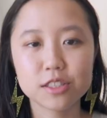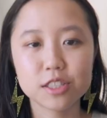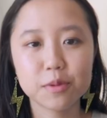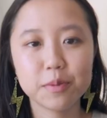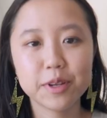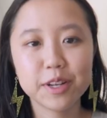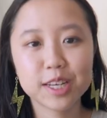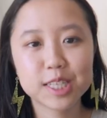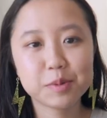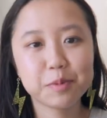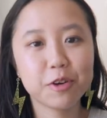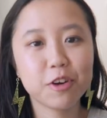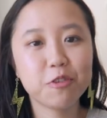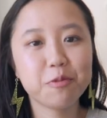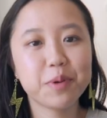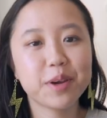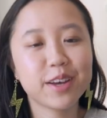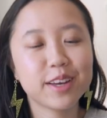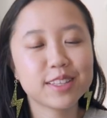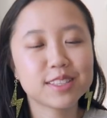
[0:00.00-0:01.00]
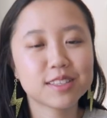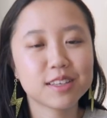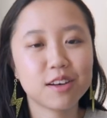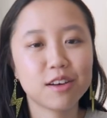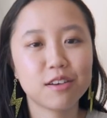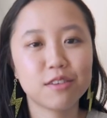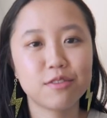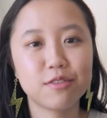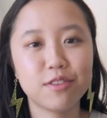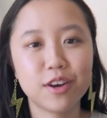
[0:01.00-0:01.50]
so my next pair of pants
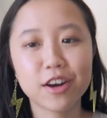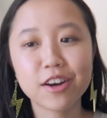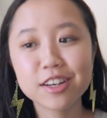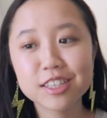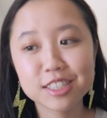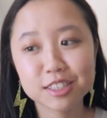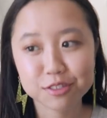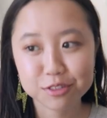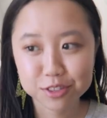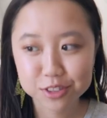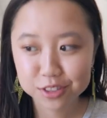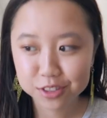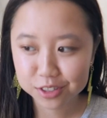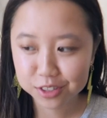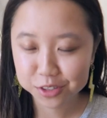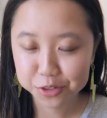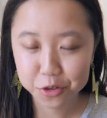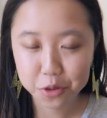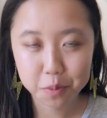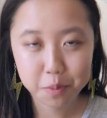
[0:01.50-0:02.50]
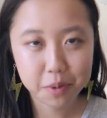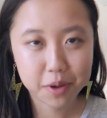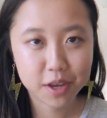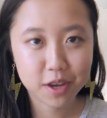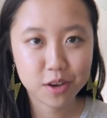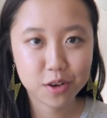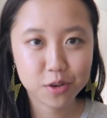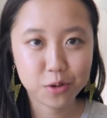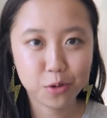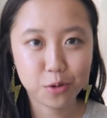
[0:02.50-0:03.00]
are very different to the
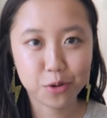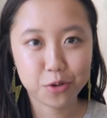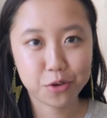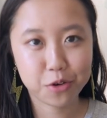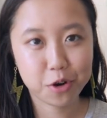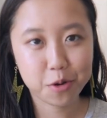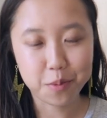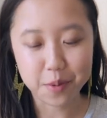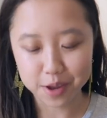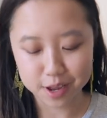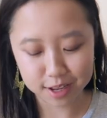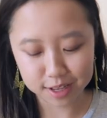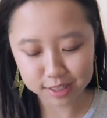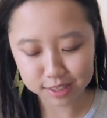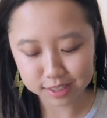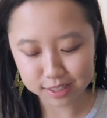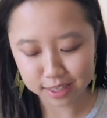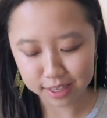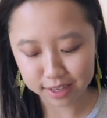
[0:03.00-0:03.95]
pink corduroy pants.